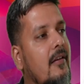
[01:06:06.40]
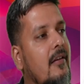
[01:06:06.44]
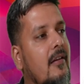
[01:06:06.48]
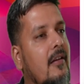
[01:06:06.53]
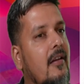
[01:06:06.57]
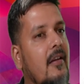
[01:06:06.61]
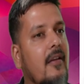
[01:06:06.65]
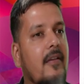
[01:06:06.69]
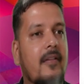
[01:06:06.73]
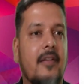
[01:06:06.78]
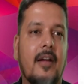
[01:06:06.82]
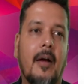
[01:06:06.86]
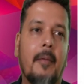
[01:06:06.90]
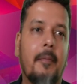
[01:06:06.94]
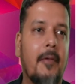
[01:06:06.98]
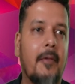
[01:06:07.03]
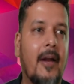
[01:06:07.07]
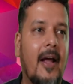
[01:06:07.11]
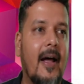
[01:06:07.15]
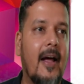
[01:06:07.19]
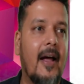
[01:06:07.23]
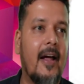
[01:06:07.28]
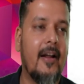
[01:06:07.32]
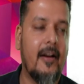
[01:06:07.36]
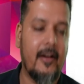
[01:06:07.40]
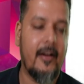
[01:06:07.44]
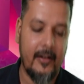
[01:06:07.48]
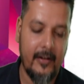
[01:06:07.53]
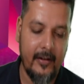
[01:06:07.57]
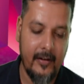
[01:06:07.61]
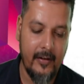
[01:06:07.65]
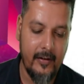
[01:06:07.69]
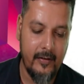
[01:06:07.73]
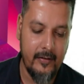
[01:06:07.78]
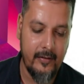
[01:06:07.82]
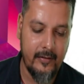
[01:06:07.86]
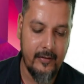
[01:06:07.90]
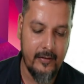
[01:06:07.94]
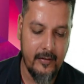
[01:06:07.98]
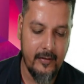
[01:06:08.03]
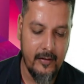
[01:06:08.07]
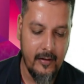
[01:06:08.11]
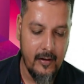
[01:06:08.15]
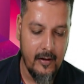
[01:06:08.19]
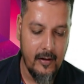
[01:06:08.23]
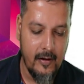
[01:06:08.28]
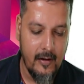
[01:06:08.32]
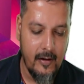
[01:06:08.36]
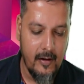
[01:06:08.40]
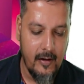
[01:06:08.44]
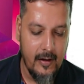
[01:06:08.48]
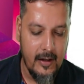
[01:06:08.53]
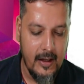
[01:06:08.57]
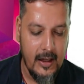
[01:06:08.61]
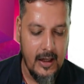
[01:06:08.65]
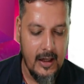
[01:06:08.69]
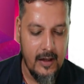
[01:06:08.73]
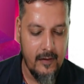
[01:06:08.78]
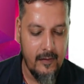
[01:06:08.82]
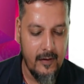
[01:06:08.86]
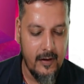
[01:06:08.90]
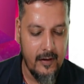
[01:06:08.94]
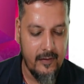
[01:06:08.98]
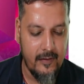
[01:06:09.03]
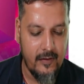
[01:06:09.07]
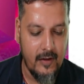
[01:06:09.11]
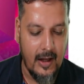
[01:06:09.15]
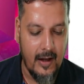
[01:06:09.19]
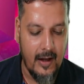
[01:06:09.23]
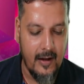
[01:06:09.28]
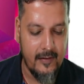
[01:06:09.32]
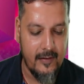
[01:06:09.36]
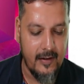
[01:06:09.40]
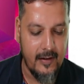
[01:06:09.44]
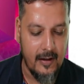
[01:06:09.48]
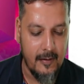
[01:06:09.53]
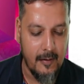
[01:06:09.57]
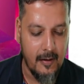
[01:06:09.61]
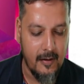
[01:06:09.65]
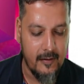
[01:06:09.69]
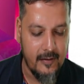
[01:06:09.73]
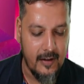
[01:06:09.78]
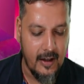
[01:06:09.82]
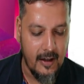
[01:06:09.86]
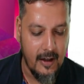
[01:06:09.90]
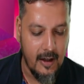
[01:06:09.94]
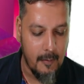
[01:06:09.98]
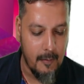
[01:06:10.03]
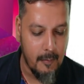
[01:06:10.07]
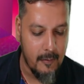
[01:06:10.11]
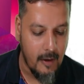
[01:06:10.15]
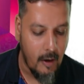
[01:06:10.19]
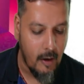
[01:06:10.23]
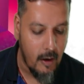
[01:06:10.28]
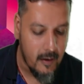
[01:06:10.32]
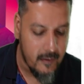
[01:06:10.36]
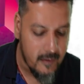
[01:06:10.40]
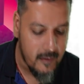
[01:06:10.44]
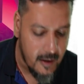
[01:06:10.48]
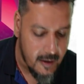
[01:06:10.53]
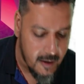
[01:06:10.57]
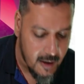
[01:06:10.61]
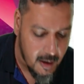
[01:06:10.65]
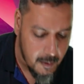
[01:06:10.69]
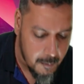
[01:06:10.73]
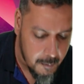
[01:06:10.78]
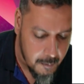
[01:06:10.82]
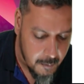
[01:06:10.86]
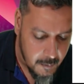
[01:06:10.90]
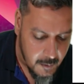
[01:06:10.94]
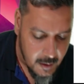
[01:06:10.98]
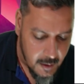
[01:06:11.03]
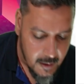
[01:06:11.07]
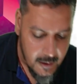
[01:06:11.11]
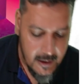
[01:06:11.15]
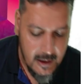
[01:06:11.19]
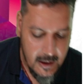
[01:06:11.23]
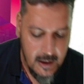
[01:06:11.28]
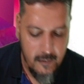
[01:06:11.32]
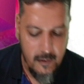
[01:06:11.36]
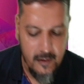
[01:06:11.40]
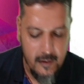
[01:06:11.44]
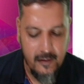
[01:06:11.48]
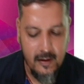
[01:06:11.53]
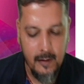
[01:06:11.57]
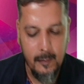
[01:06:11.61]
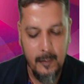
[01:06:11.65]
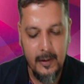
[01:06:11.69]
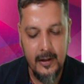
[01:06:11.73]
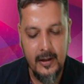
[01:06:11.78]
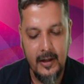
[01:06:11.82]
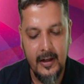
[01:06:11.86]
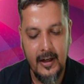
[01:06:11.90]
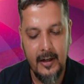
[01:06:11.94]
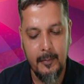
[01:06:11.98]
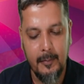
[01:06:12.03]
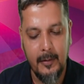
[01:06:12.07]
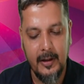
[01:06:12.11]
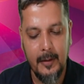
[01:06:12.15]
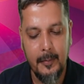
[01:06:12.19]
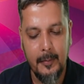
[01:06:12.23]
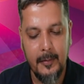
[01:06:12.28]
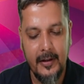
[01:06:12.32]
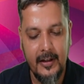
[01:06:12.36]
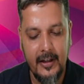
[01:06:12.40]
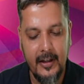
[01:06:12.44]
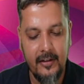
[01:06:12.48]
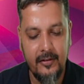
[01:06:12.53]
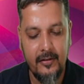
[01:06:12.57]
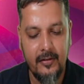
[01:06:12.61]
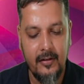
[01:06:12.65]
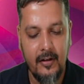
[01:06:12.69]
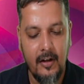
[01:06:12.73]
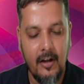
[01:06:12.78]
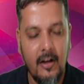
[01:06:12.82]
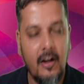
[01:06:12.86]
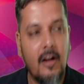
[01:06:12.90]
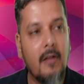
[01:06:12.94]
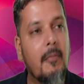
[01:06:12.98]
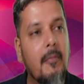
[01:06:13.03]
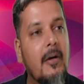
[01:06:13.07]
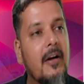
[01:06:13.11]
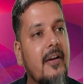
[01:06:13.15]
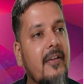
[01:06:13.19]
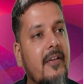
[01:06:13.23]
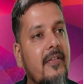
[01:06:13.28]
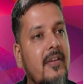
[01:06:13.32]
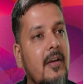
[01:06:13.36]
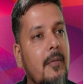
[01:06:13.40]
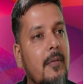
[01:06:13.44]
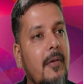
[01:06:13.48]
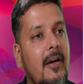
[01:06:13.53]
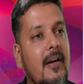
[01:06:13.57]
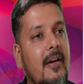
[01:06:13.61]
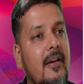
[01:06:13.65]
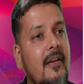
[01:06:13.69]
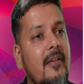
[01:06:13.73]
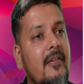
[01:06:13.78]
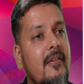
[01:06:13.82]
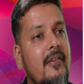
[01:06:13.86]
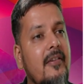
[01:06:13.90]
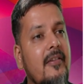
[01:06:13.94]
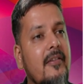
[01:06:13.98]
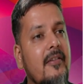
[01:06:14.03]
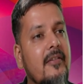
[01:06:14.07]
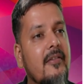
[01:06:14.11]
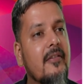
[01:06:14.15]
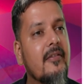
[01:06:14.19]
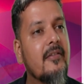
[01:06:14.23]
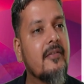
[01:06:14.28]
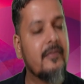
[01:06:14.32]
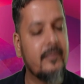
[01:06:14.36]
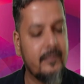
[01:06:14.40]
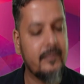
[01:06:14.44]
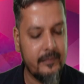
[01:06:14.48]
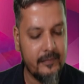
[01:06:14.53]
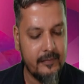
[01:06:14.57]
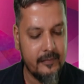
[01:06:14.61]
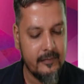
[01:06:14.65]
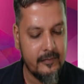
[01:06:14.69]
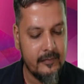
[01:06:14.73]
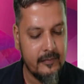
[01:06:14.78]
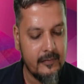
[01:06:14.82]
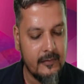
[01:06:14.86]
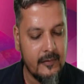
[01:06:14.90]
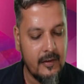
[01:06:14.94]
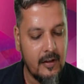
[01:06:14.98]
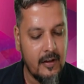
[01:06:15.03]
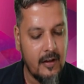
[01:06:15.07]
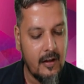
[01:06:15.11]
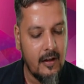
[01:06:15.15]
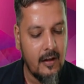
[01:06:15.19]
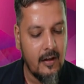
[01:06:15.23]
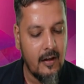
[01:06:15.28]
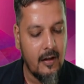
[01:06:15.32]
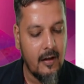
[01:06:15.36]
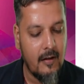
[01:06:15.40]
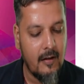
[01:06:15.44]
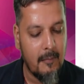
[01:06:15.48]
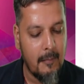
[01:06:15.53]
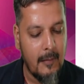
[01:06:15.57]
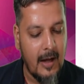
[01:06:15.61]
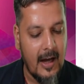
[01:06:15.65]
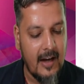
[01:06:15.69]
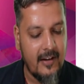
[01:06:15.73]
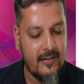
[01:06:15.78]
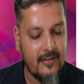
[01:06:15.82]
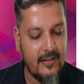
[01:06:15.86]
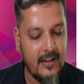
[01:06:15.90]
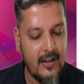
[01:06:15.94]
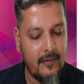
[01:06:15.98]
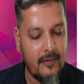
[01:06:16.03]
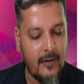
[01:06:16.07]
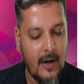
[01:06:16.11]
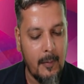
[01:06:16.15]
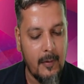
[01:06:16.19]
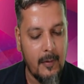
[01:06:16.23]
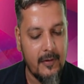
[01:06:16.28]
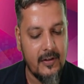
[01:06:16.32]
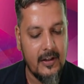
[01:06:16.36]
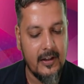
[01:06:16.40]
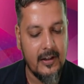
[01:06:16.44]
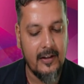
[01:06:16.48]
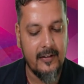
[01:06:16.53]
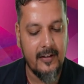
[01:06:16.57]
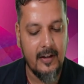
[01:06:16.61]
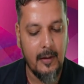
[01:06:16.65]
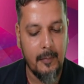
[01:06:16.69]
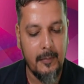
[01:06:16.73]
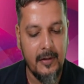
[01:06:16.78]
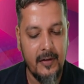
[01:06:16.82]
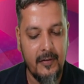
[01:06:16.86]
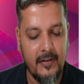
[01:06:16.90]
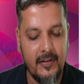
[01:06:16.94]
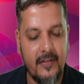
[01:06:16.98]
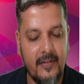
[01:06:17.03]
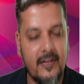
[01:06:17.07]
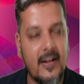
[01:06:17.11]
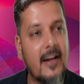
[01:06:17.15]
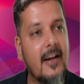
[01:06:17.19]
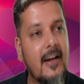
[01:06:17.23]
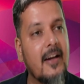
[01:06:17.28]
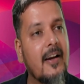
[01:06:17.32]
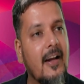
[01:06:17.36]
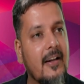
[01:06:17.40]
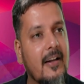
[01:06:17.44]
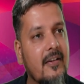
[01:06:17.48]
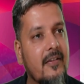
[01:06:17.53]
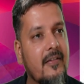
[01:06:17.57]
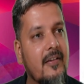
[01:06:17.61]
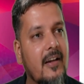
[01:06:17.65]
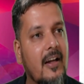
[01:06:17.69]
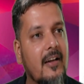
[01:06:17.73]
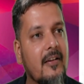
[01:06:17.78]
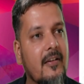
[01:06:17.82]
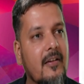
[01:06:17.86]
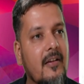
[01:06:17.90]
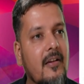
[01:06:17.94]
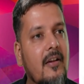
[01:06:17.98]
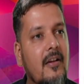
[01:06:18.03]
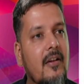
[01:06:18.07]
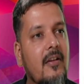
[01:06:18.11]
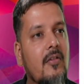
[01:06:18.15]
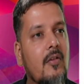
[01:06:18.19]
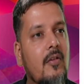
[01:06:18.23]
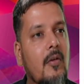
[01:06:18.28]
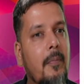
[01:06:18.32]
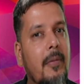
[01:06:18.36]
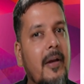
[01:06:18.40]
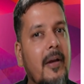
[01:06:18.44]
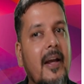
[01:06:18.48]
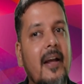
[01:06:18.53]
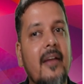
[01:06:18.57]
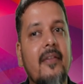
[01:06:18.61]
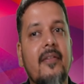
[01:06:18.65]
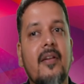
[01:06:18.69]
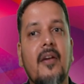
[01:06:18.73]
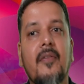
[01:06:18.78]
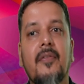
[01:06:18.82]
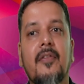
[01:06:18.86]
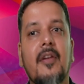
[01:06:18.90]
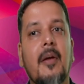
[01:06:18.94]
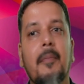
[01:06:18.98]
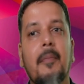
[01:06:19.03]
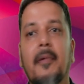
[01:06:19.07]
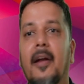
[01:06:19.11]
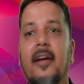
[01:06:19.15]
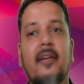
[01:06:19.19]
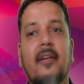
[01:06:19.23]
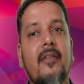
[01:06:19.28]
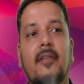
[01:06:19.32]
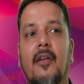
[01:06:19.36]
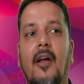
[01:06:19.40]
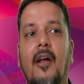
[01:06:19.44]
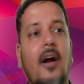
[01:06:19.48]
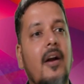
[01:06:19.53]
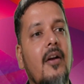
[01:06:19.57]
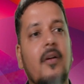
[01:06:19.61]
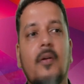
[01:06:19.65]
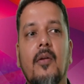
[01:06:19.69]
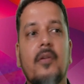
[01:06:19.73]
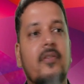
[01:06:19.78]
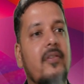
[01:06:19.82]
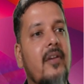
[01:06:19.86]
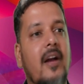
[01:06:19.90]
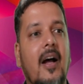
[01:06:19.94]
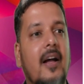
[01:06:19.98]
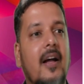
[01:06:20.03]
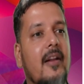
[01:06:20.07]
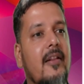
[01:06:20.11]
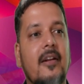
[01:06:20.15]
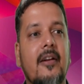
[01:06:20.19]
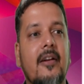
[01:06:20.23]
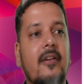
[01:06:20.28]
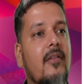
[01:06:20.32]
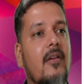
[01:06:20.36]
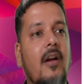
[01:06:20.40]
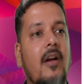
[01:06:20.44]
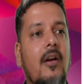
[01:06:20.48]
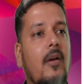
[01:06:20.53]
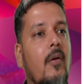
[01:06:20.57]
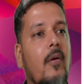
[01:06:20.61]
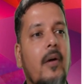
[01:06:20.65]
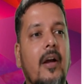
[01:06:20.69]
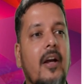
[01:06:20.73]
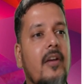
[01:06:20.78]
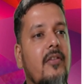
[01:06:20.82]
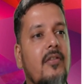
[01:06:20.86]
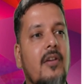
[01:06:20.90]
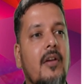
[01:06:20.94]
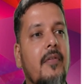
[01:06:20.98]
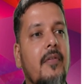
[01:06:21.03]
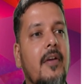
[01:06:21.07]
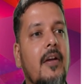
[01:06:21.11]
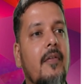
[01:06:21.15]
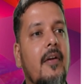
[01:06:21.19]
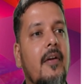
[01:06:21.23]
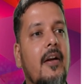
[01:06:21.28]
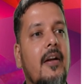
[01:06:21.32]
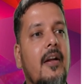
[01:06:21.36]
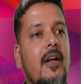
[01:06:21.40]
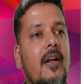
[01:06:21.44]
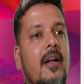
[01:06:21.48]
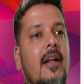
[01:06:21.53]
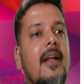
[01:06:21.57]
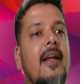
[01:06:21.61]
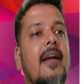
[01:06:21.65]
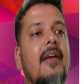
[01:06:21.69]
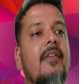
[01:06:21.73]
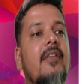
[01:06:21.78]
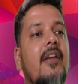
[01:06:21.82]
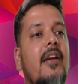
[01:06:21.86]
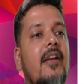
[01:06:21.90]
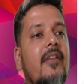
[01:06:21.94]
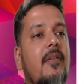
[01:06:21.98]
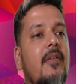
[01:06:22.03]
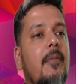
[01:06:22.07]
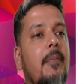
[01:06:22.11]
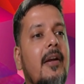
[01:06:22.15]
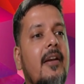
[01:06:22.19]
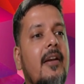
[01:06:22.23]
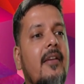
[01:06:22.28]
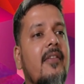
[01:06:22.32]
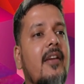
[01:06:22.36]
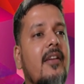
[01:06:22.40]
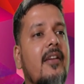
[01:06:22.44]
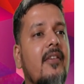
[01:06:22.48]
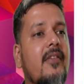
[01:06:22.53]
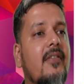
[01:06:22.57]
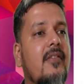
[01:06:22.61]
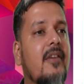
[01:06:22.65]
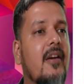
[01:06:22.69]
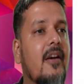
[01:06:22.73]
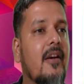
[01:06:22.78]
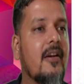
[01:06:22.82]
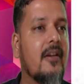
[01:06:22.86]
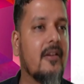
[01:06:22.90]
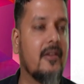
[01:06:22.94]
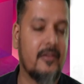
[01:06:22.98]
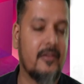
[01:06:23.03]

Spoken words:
supplier is Events Sangam or Sargam Events Limited at Madhya Pradesh, but recipient is Maxi Pharmaceuticals company which is there in Rajasthan. So place of supply is not Gujarat. It is not location of event. If the recipient is registered,